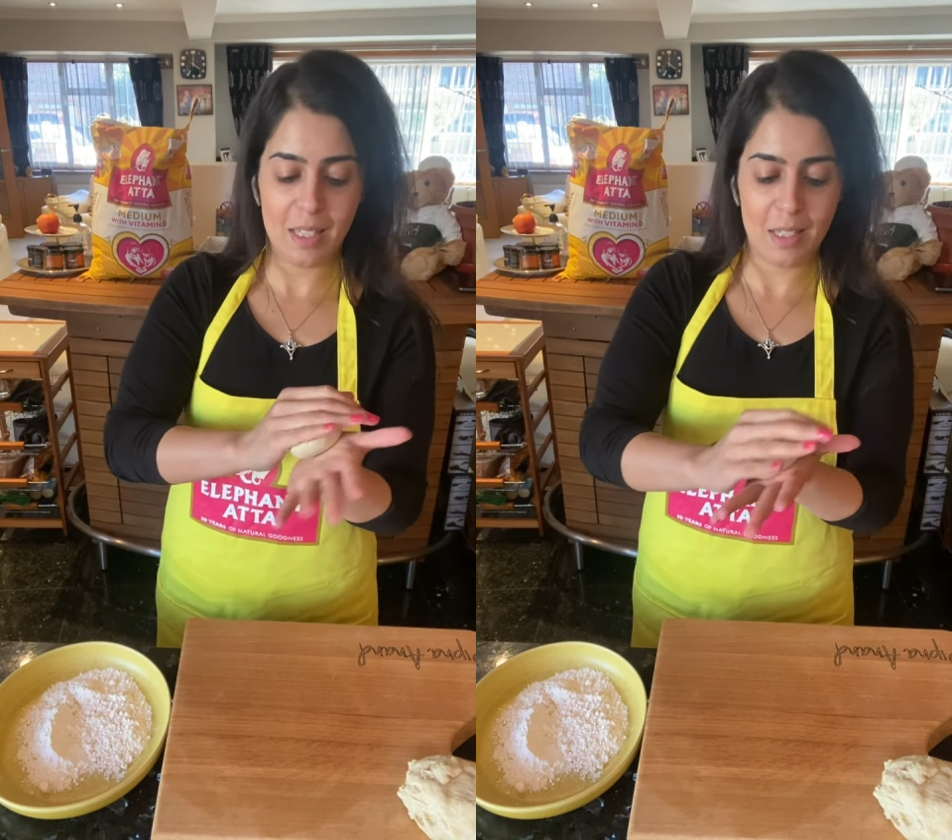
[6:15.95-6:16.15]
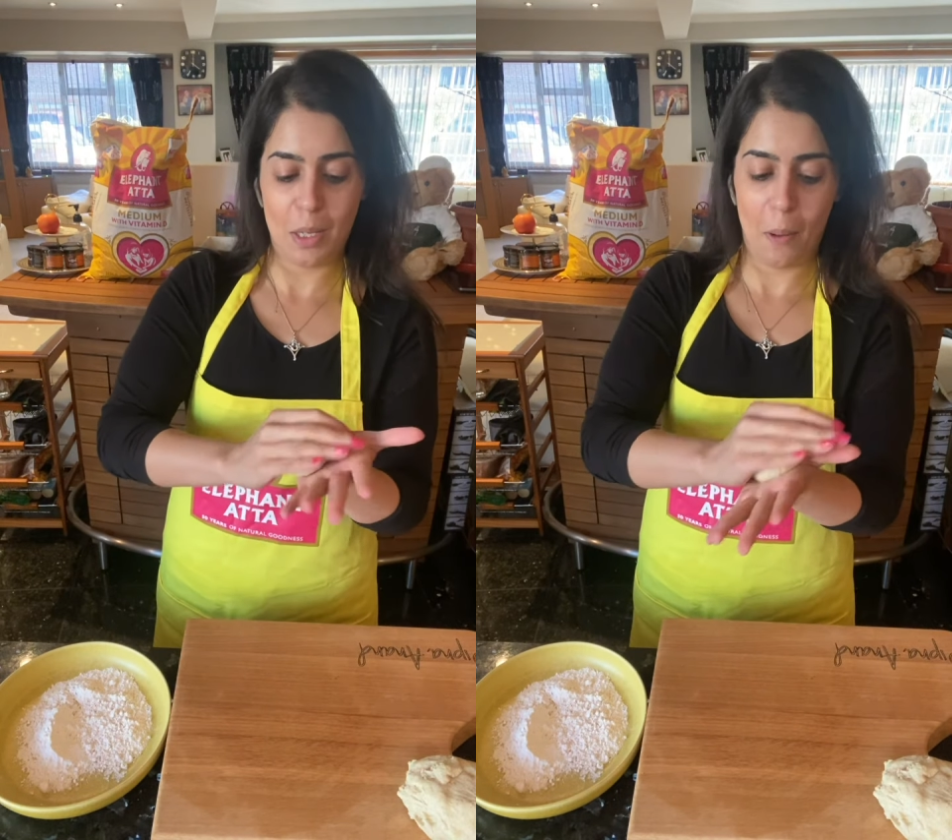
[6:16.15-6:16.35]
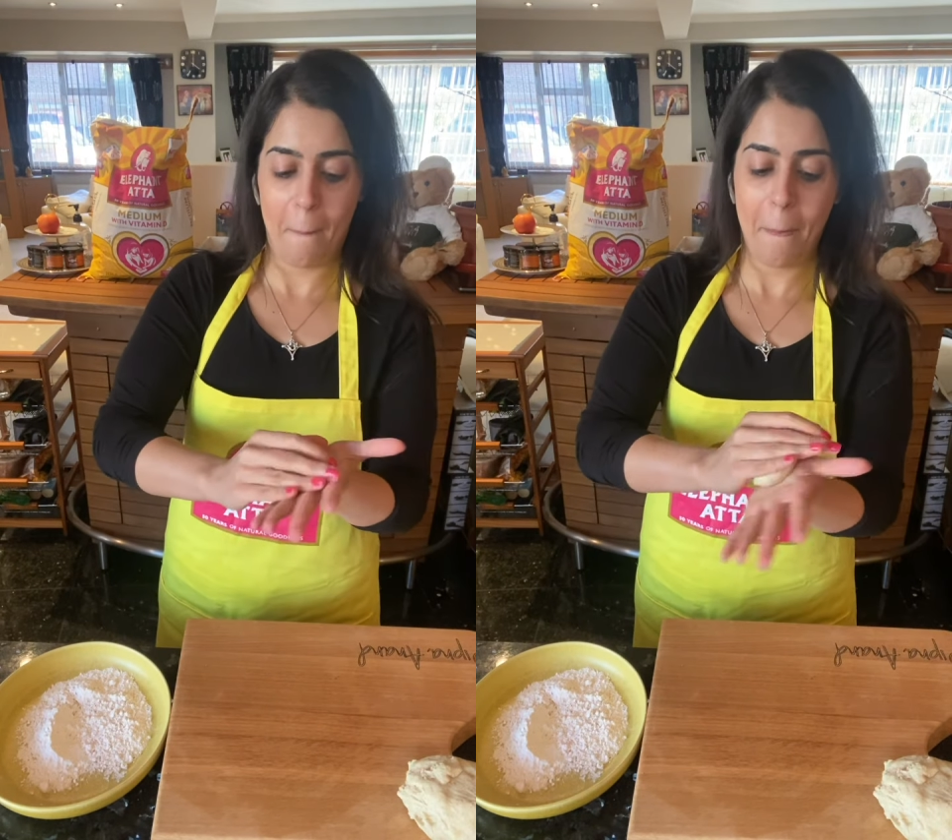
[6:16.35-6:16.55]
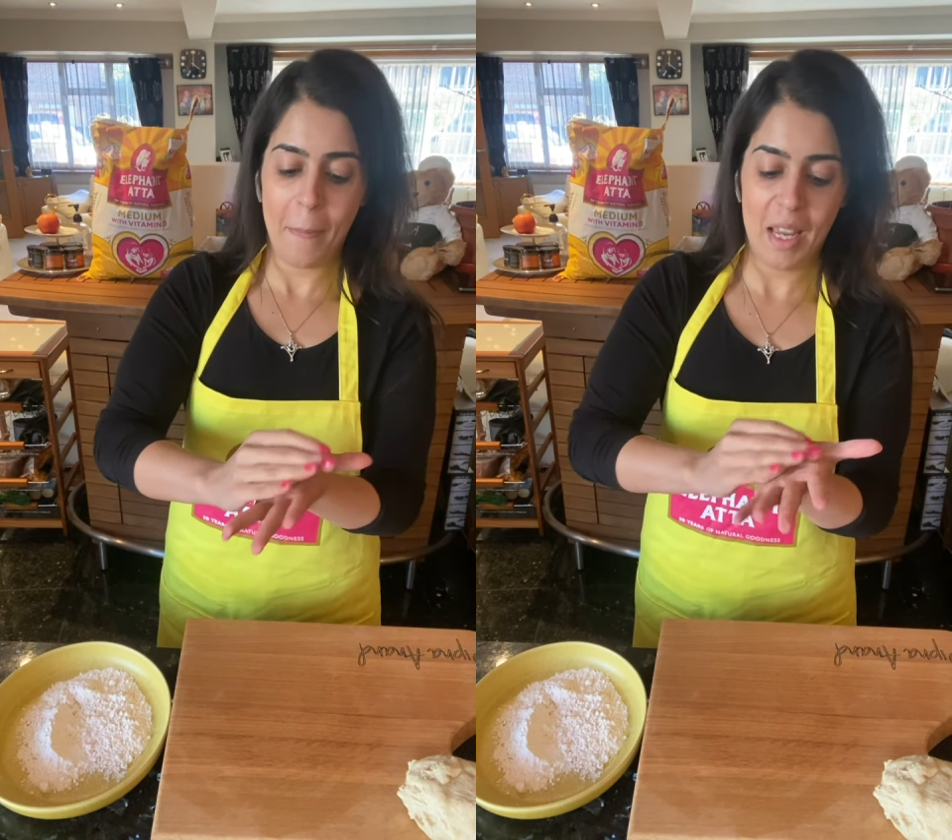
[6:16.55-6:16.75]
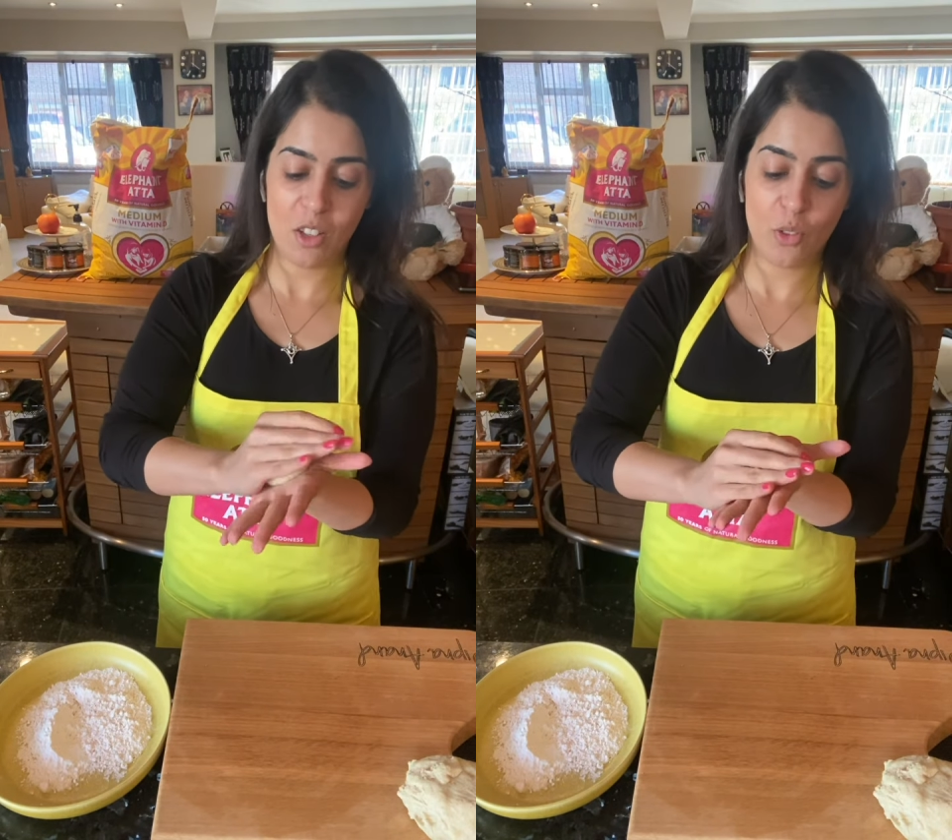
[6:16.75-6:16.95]
so
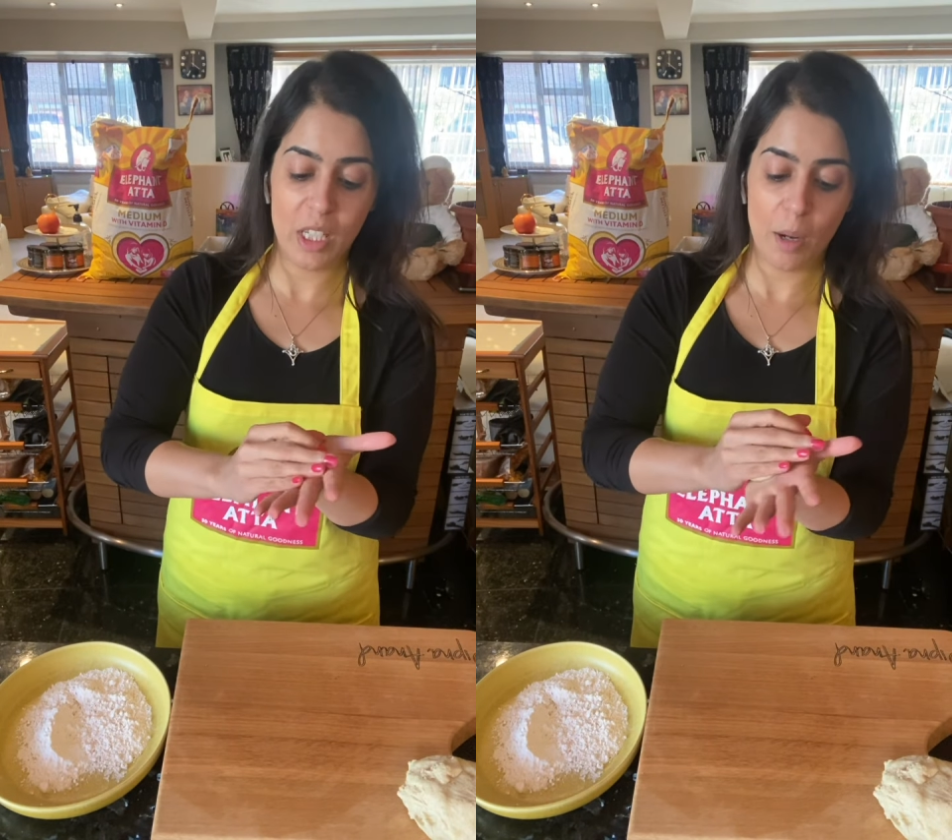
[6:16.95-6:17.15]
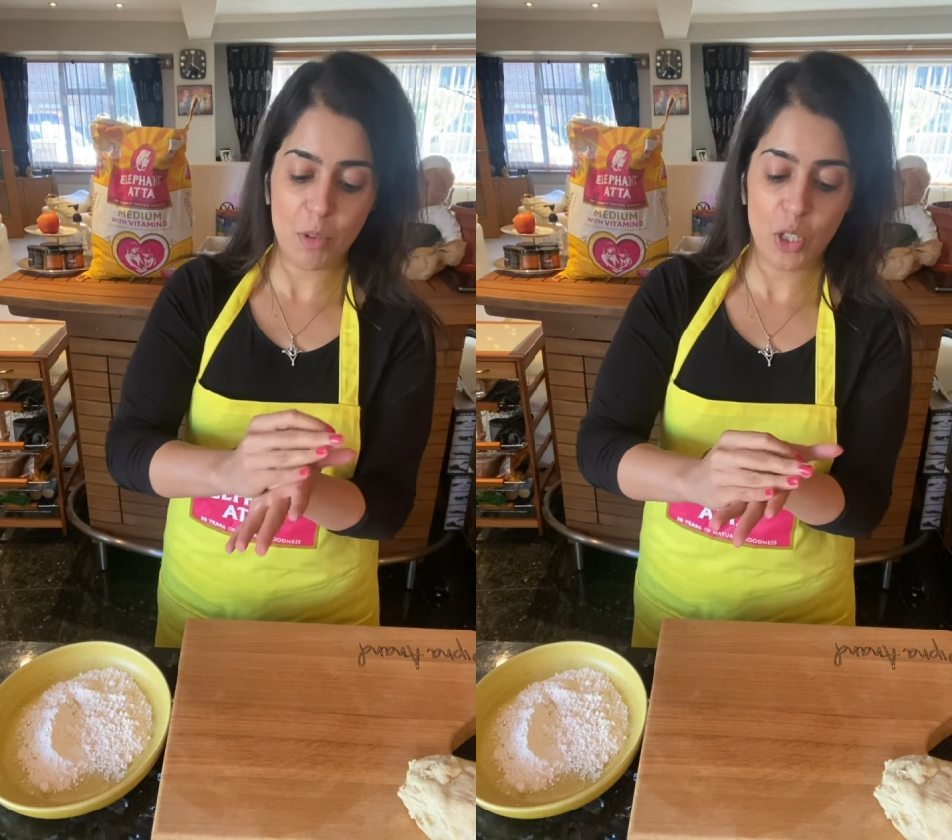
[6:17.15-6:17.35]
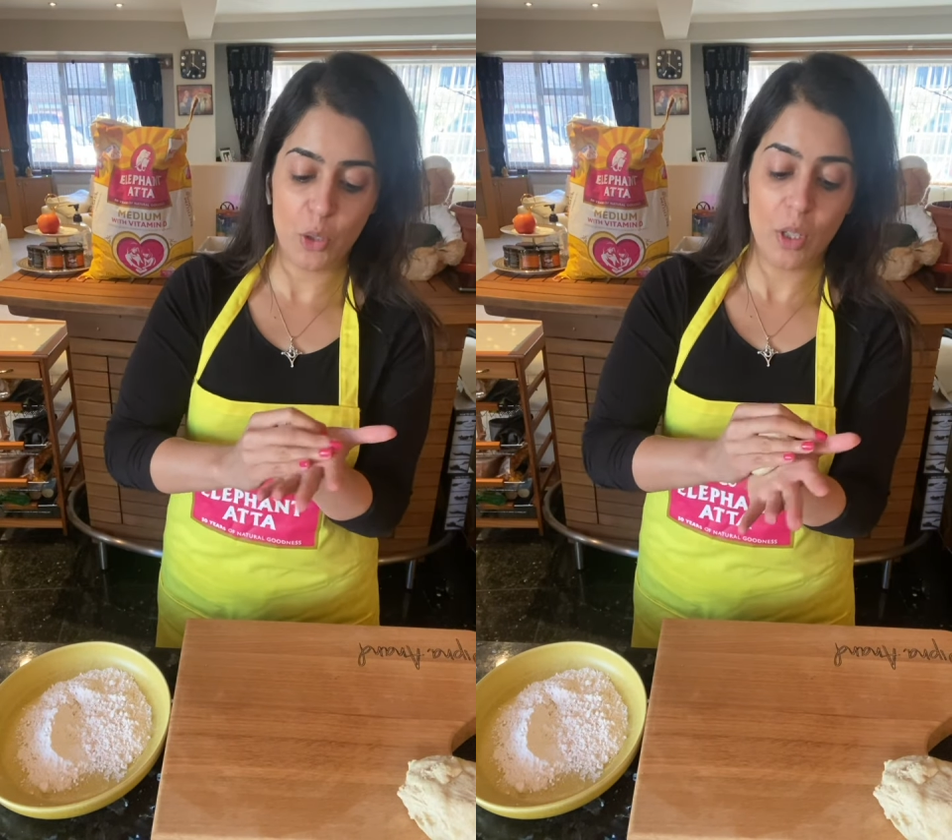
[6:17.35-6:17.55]
it's really up to you.